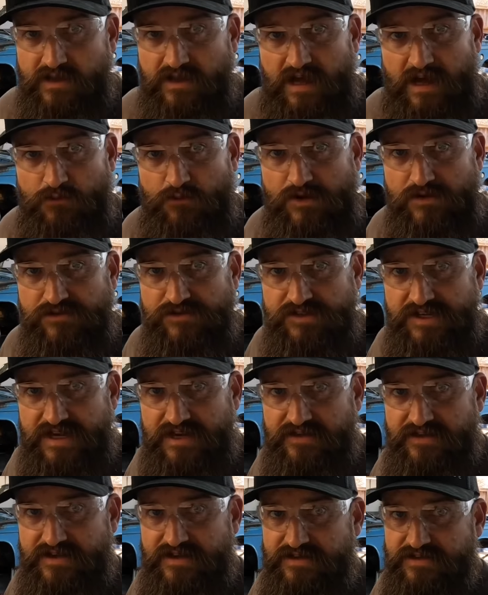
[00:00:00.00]
I will say
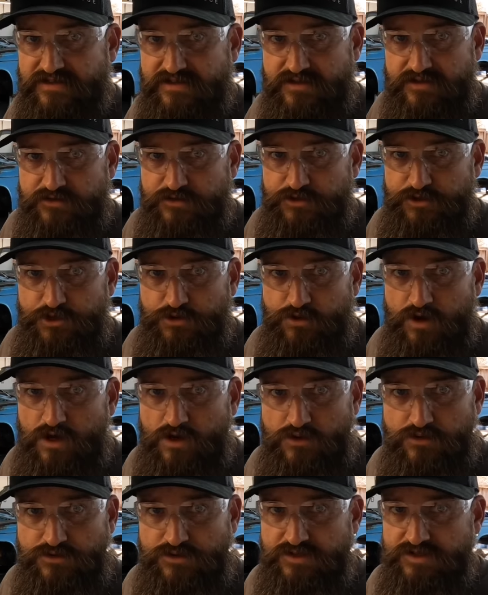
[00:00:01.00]
this, the new
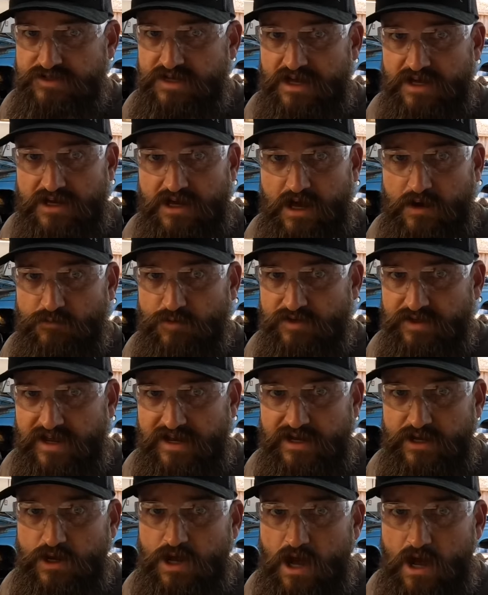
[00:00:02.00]
hose does not come with
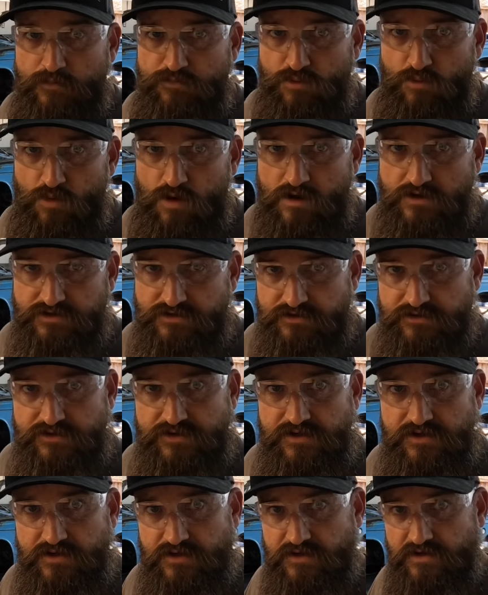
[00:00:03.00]
any copper washers.
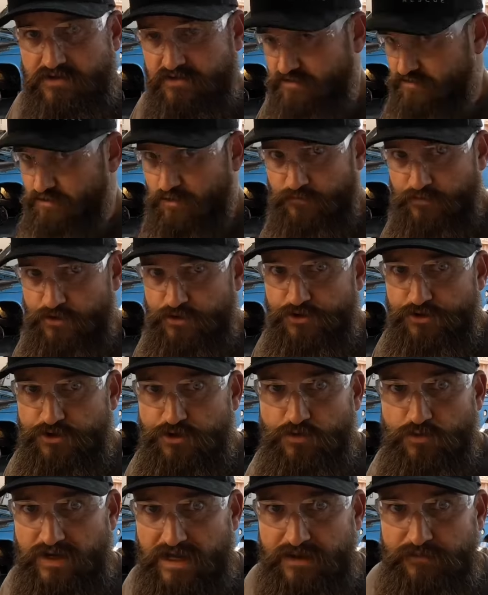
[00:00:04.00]
So if you're to
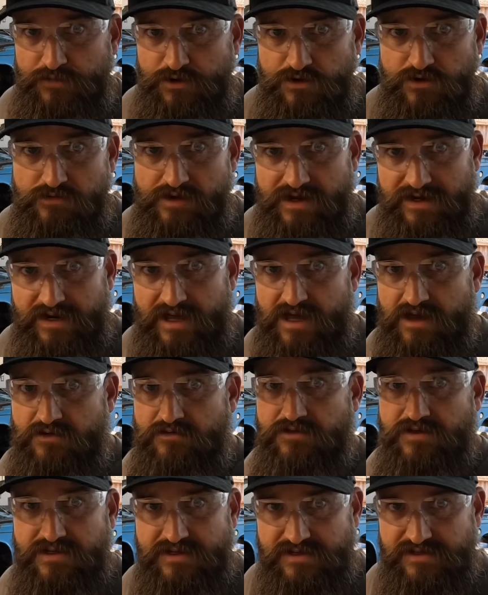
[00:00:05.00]
do what I'm doing right now,
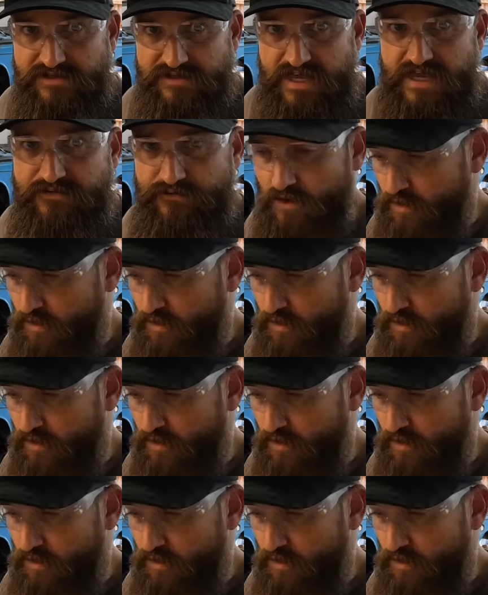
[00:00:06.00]
save